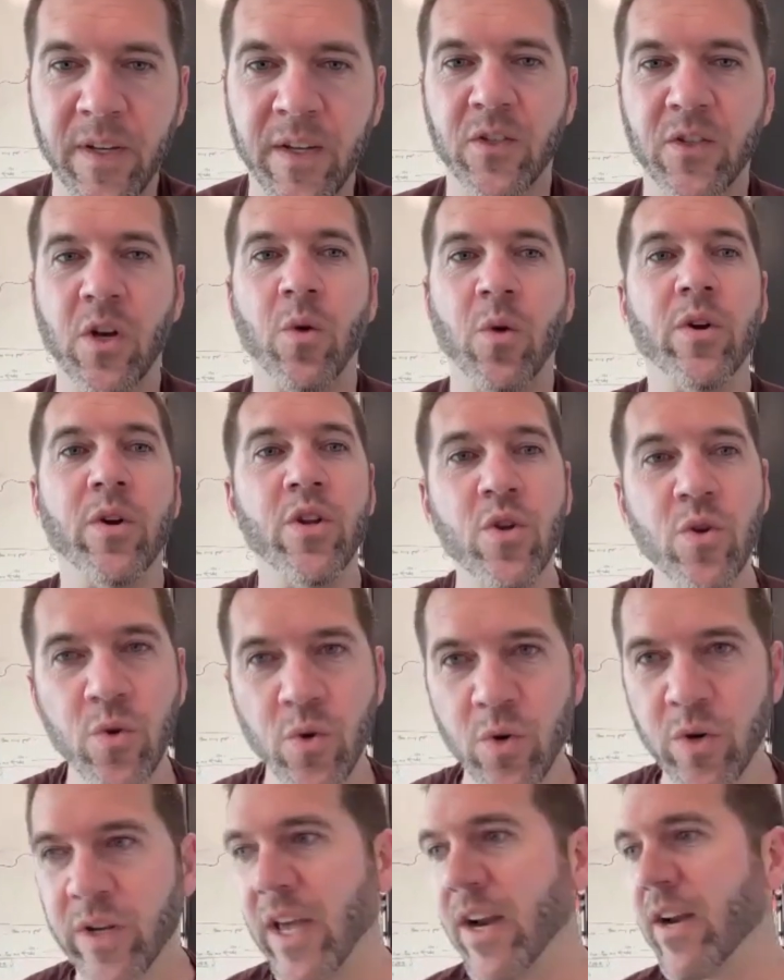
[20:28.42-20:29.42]
So when
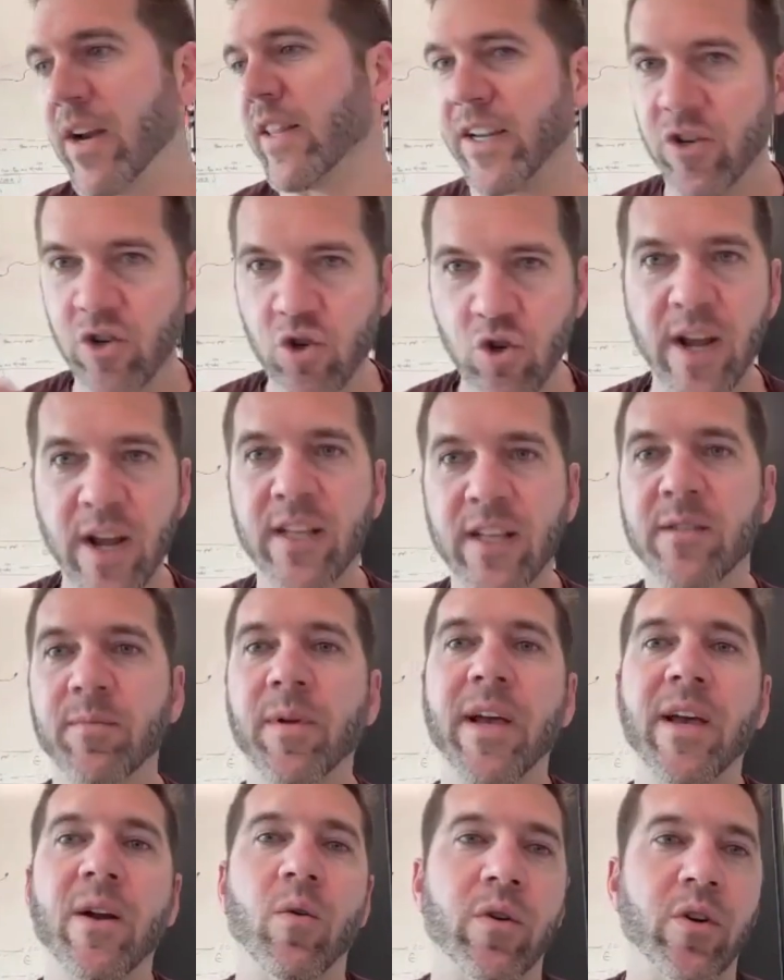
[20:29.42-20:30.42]
you get like a
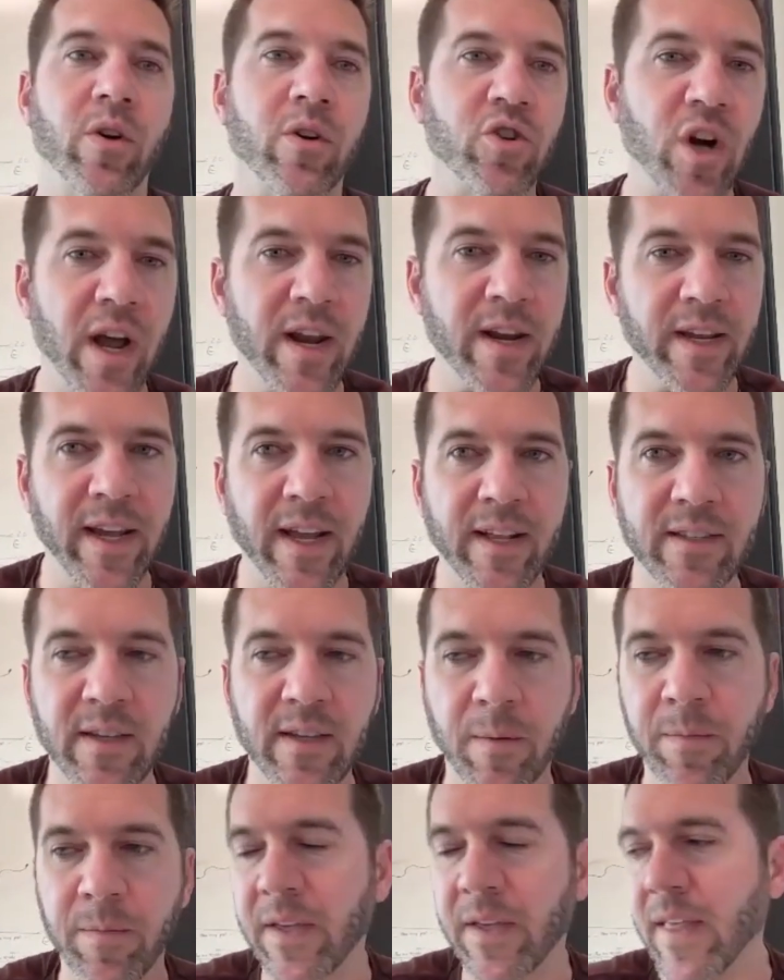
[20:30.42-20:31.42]
transplant or you're trying to get
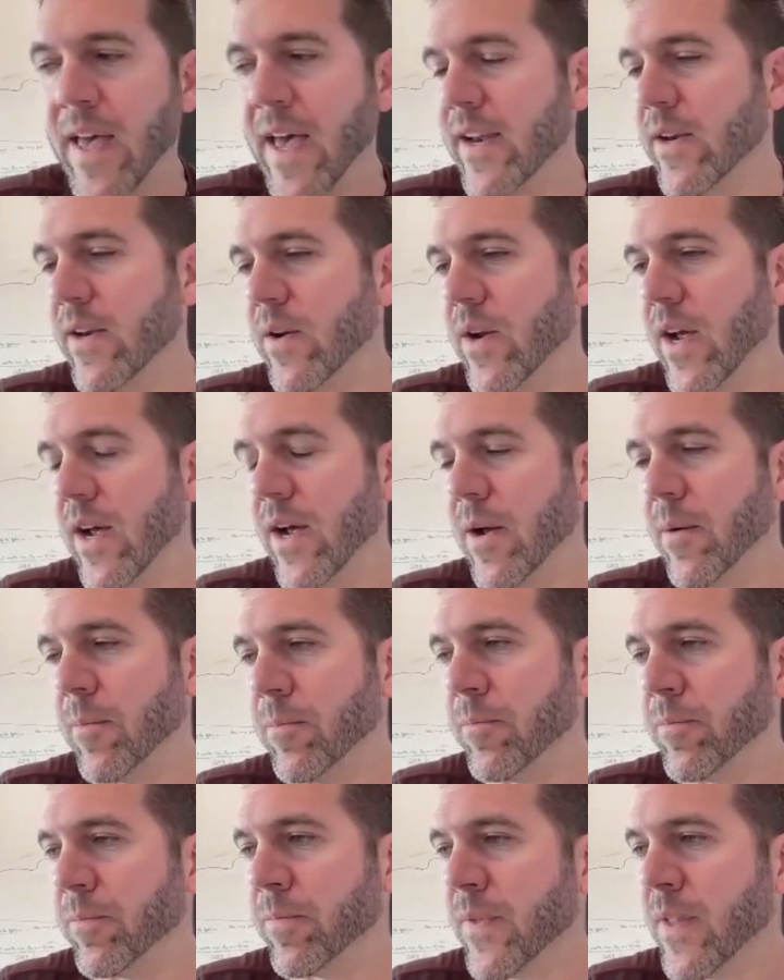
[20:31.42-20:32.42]
something that
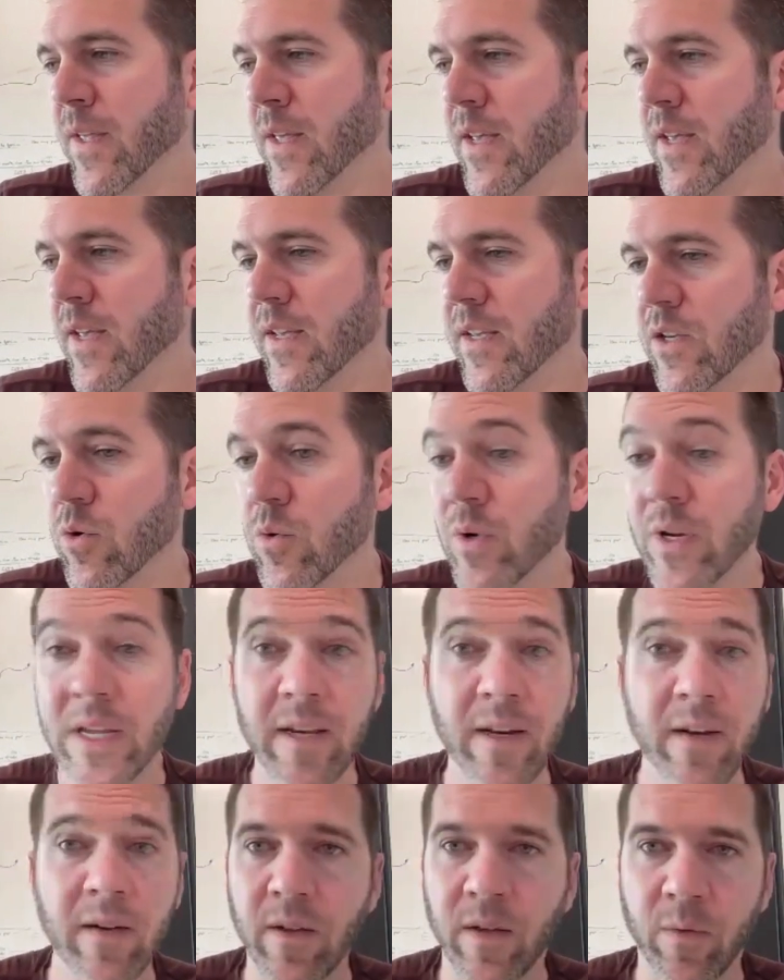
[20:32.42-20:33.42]
you
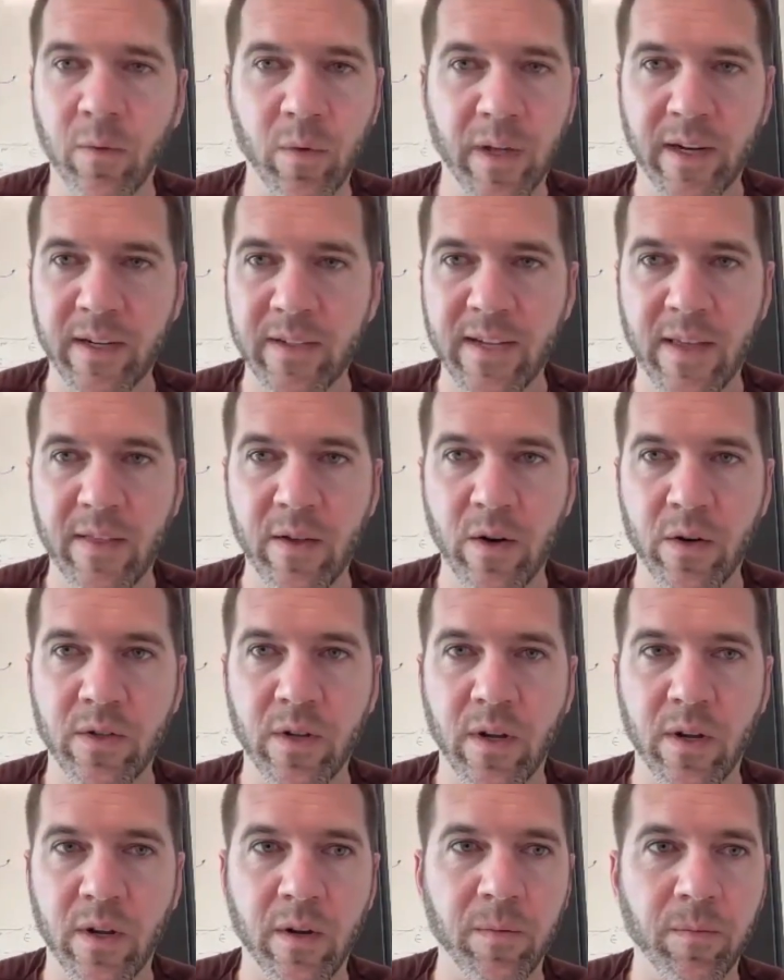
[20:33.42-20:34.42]
need, like I said,
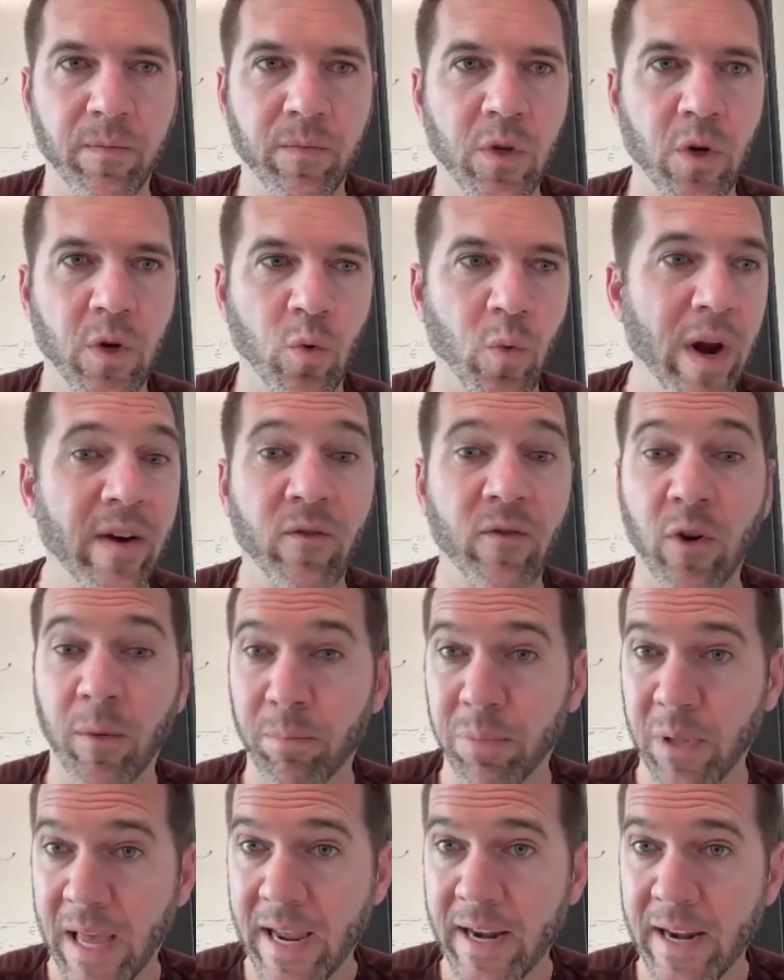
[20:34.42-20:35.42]
you're waiting for a
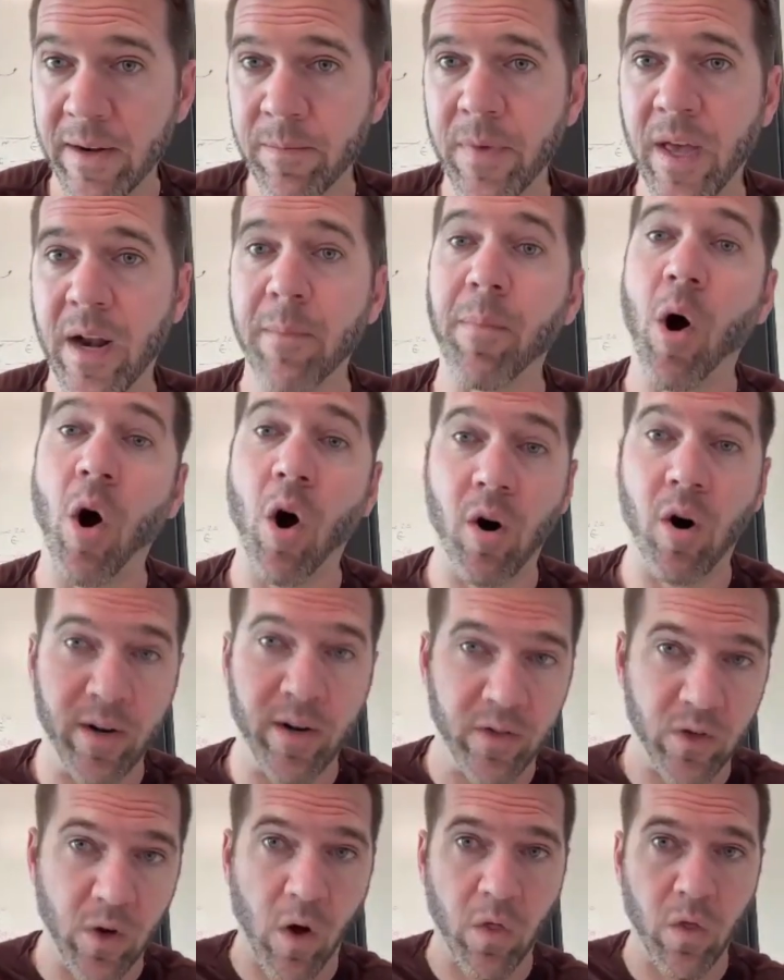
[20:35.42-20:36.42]
plane and a part
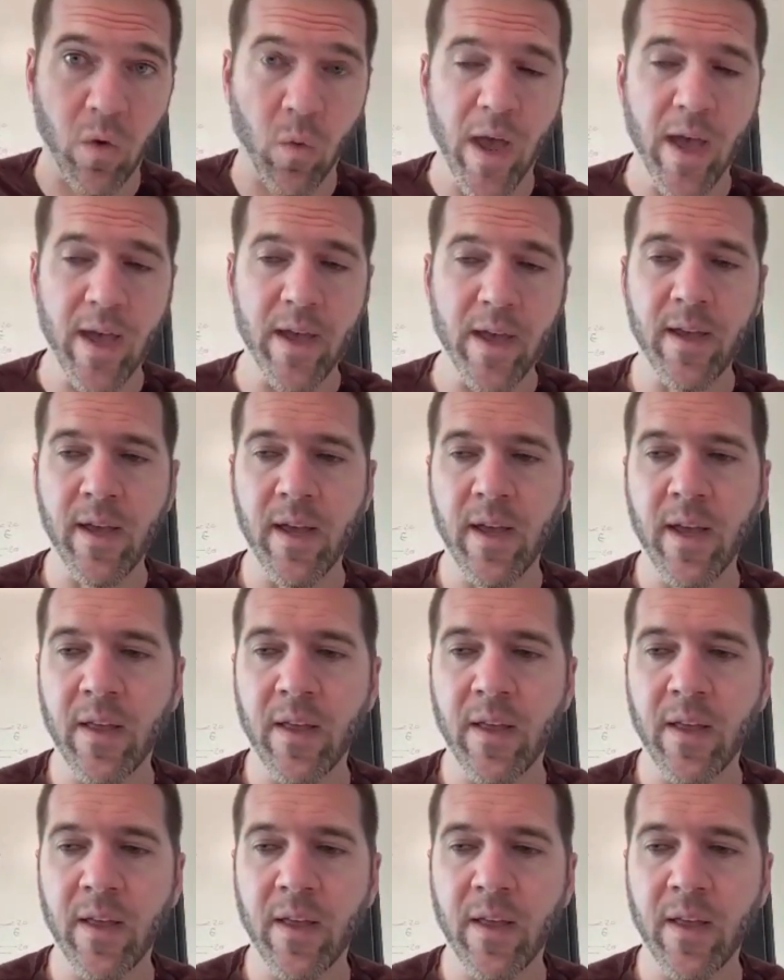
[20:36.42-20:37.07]
is on the way.